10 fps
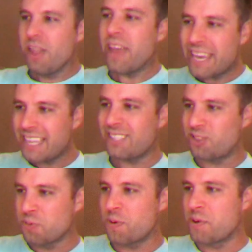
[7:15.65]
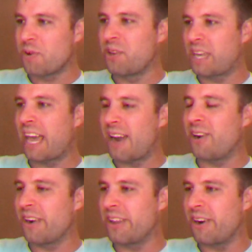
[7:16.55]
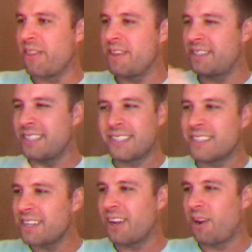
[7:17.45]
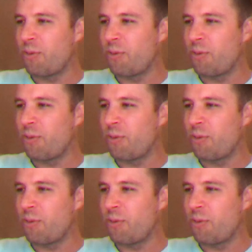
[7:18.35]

Like that Supra we were looking at earlier, this isn't